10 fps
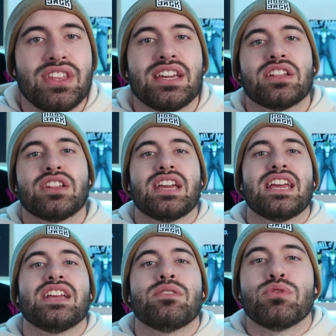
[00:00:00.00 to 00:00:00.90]
thinking that
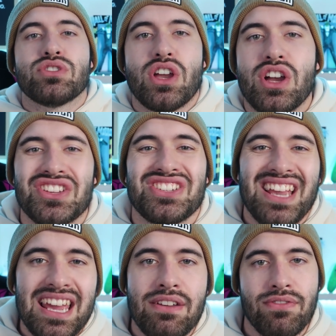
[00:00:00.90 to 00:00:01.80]
he was her
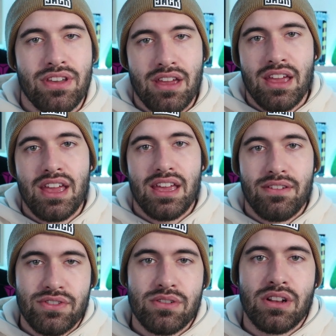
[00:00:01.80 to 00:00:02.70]
savior,
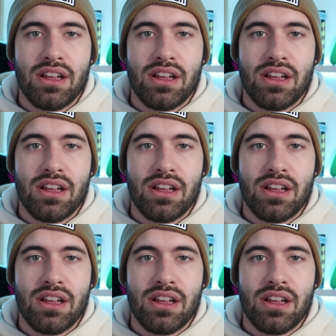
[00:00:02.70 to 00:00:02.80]
if you